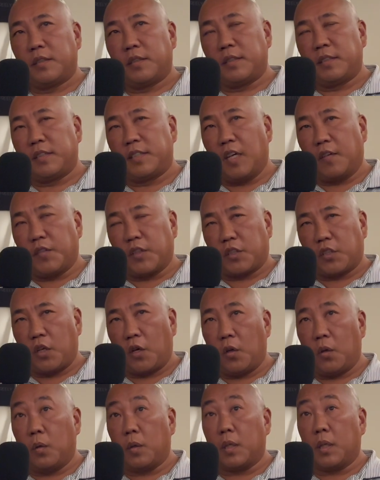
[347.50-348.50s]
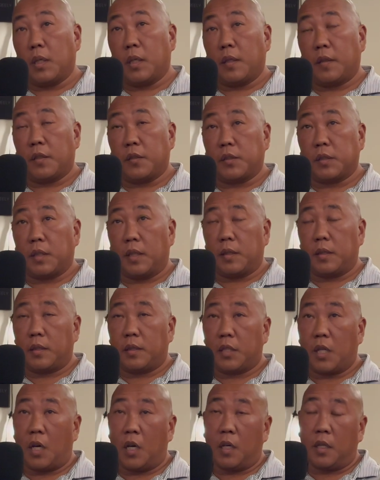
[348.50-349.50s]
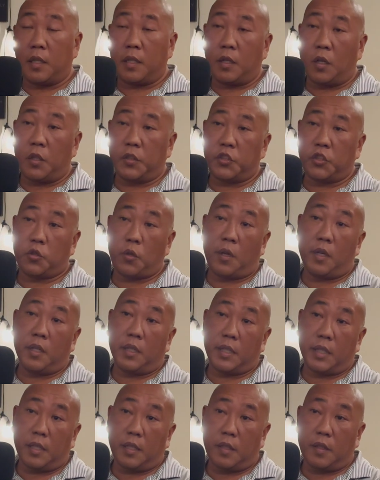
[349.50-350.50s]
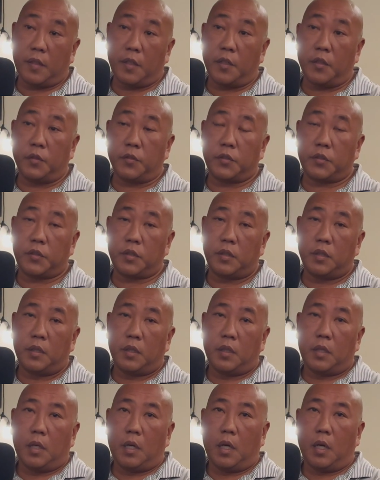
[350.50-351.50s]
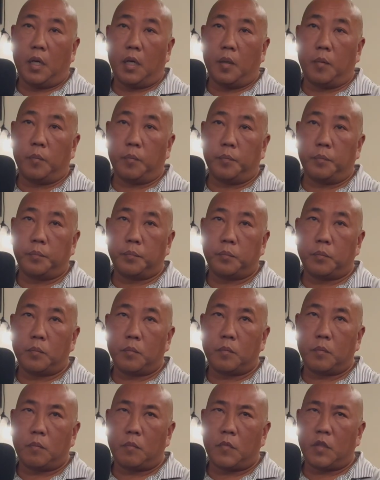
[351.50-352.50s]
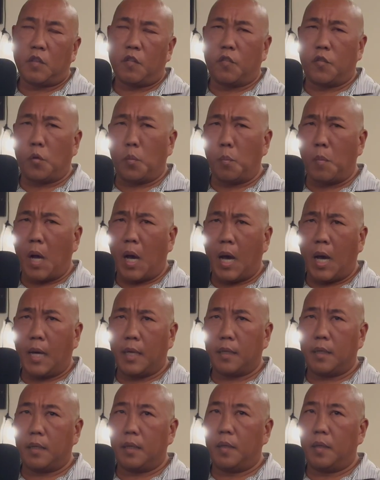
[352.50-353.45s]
South Dakota. There's a ton in Australia. There's um, Vermont.